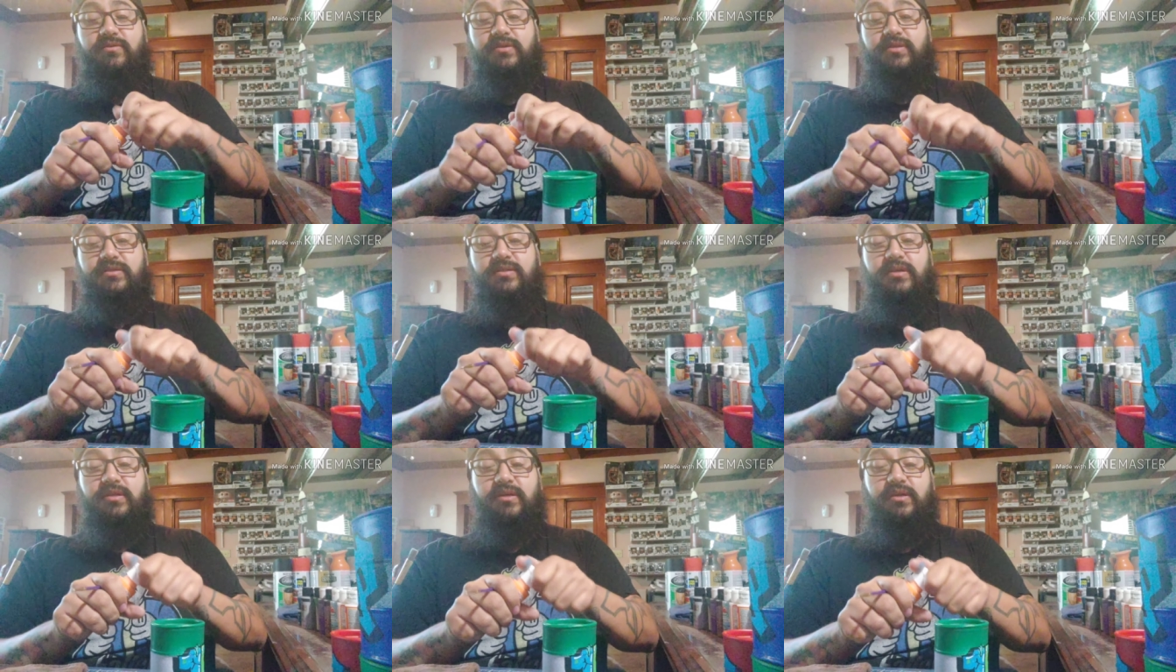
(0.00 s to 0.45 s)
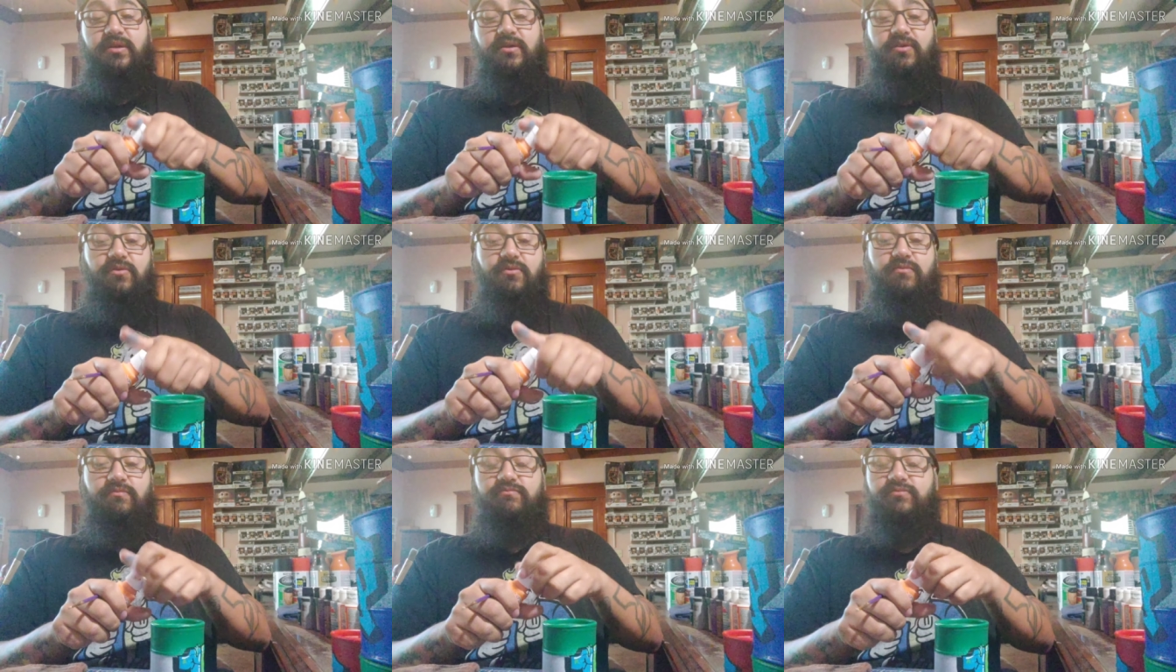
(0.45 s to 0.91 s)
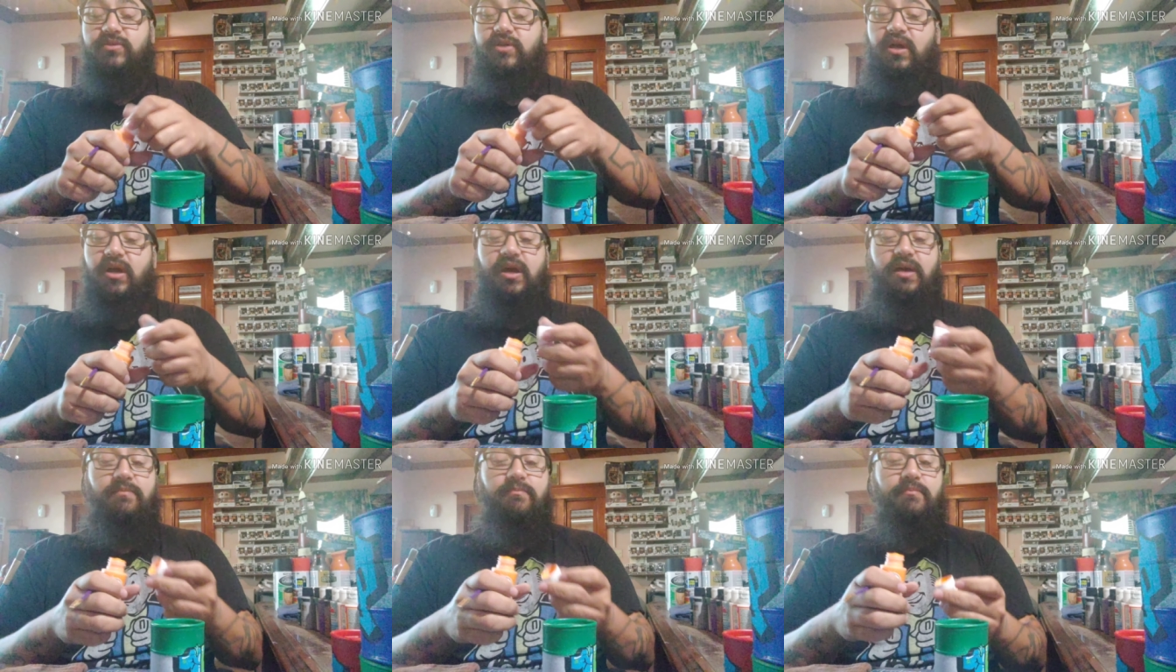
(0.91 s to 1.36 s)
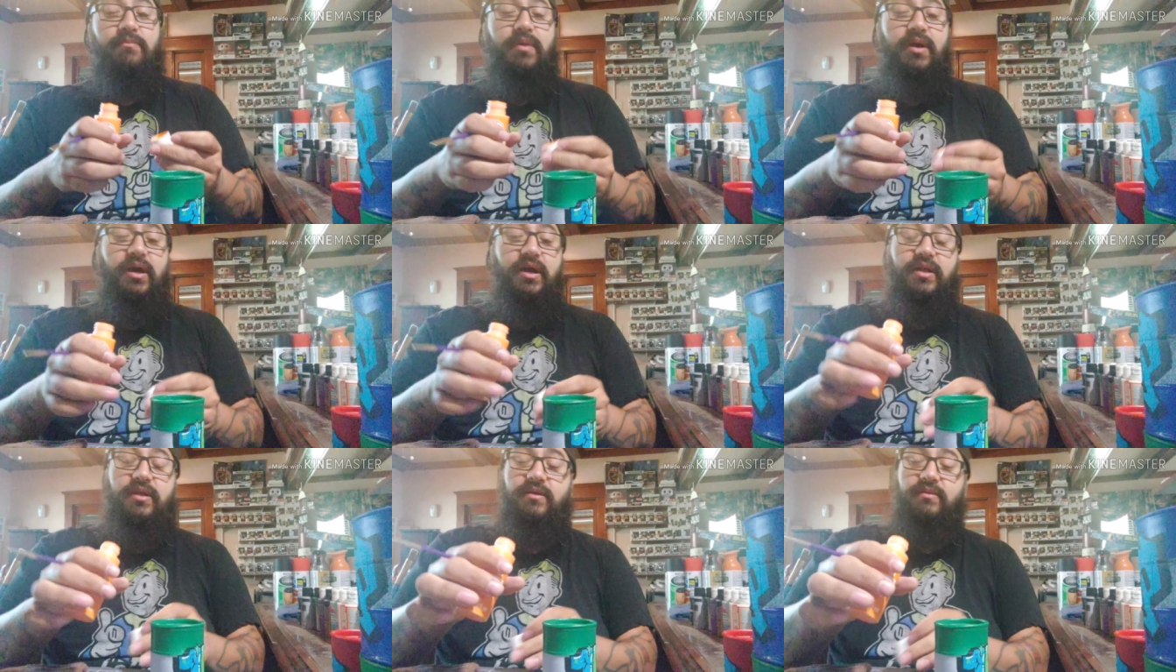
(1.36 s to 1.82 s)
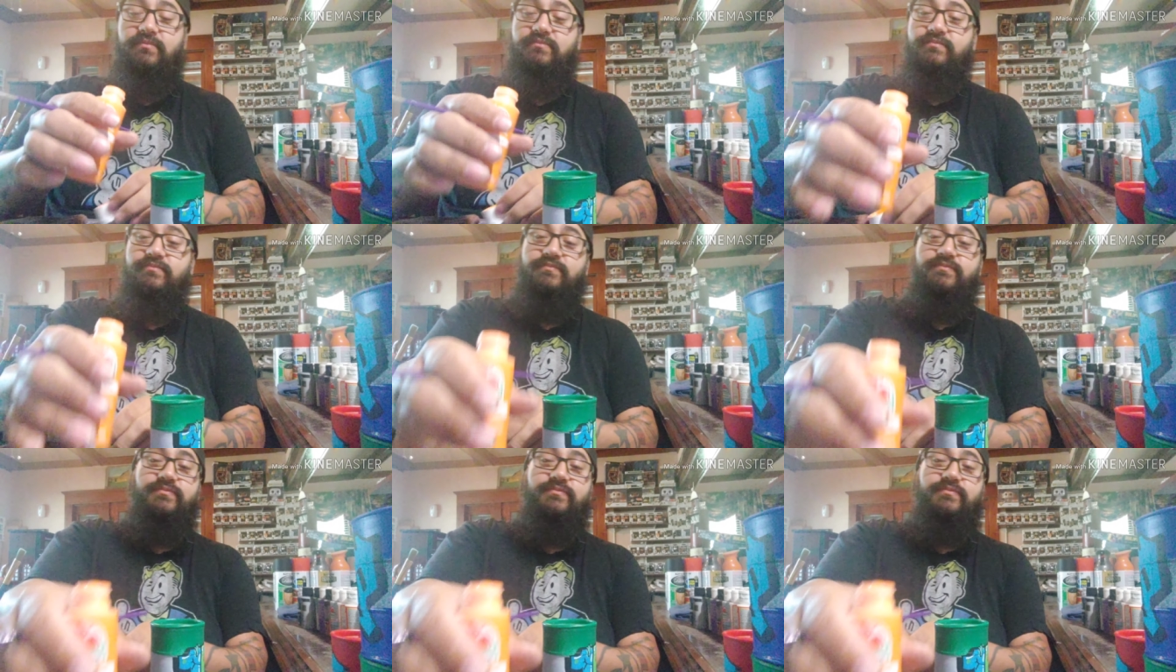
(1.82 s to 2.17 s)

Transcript: it's going to go top, bottom,